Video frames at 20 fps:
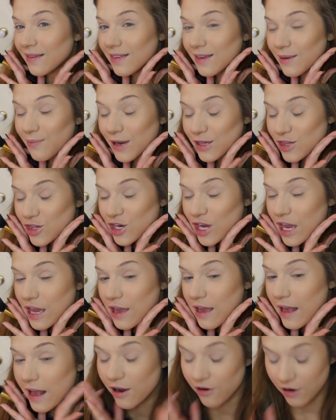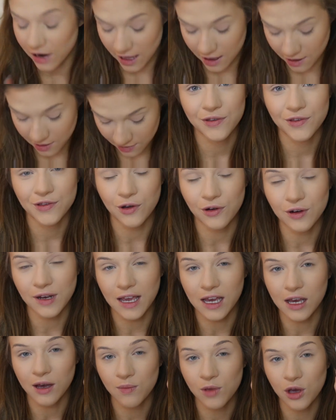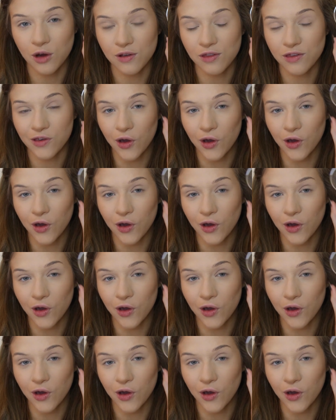to my cheek area. So now I'm going